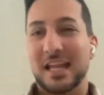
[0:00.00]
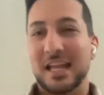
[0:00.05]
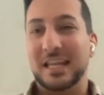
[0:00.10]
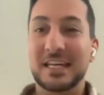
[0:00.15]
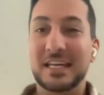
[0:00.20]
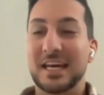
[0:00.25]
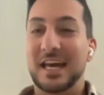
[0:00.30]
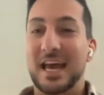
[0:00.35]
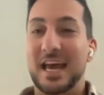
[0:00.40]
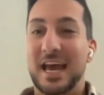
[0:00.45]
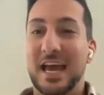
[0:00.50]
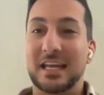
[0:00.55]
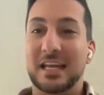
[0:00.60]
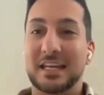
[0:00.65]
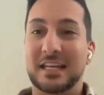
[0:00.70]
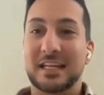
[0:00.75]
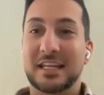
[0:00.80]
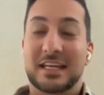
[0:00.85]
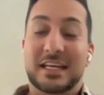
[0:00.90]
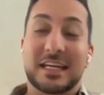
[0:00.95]
And he
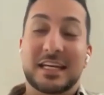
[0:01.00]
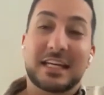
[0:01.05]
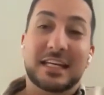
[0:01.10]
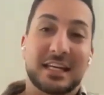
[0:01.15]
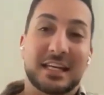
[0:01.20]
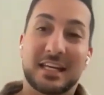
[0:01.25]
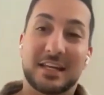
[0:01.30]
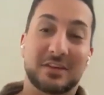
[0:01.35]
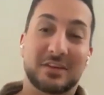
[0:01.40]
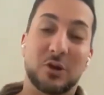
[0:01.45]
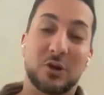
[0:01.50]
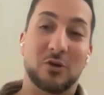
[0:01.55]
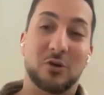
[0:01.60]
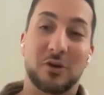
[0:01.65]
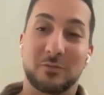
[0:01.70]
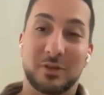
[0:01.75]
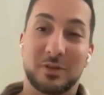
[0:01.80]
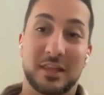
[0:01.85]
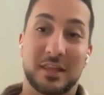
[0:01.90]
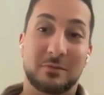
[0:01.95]
didn't
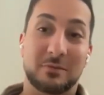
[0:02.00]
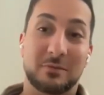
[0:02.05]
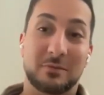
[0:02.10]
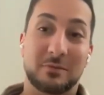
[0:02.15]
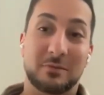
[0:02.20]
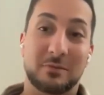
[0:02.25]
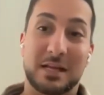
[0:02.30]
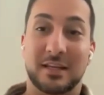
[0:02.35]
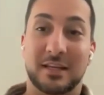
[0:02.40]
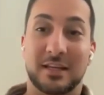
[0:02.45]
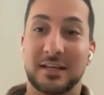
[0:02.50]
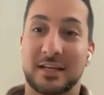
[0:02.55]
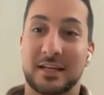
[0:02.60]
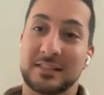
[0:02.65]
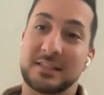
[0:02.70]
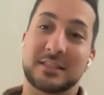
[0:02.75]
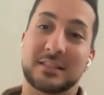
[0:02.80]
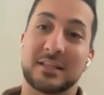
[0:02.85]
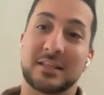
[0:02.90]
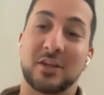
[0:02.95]
even know anything about
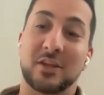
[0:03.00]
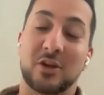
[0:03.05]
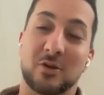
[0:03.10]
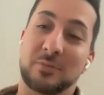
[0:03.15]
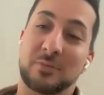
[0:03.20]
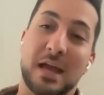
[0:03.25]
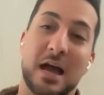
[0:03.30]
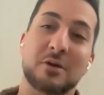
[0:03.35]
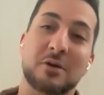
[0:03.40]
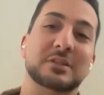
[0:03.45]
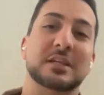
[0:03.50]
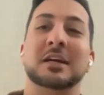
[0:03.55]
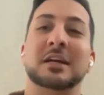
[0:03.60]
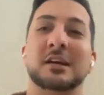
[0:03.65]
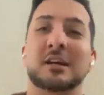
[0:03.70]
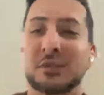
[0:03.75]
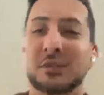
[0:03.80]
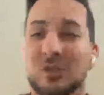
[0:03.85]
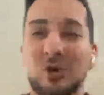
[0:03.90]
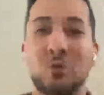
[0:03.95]
psychedelic assisted therapy. I
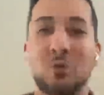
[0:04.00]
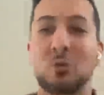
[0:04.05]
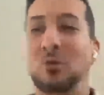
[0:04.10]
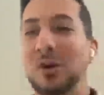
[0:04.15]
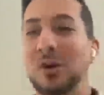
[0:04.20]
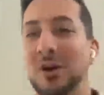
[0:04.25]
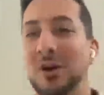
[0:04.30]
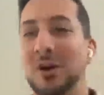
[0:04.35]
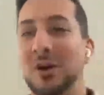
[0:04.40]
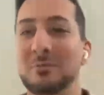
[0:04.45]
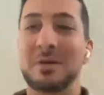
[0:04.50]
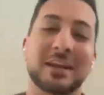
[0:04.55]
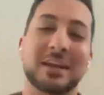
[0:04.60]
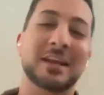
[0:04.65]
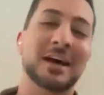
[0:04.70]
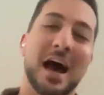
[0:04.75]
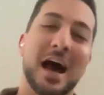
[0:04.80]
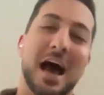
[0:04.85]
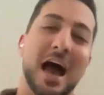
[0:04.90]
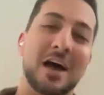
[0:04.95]
was like, don't worry
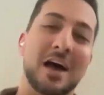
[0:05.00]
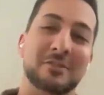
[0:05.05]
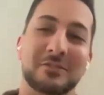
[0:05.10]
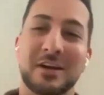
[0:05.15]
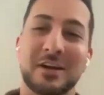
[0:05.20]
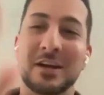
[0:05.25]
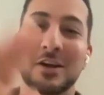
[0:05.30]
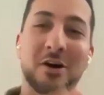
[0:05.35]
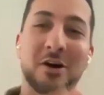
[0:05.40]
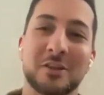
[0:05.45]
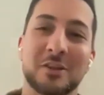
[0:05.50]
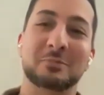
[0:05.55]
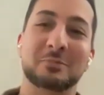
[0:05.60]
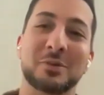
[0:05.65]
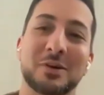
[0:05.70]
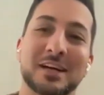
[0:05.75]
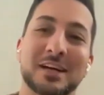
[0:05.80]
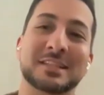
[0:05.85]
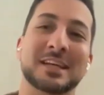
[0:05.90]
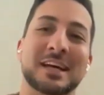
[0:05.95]
about it. I've read all
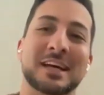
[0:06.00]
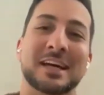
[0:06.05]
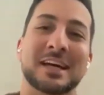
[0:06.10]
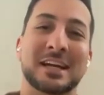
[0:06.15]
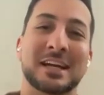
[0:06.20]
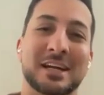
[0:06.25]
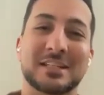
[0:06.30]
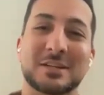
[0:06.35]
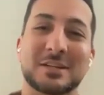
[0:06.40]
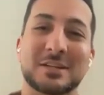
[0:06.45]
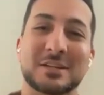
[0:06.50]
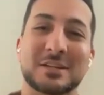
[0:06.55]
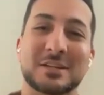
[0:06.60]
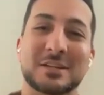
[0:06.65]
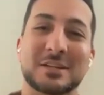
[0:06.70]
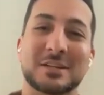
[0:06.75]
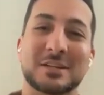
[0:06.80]
the books. Here's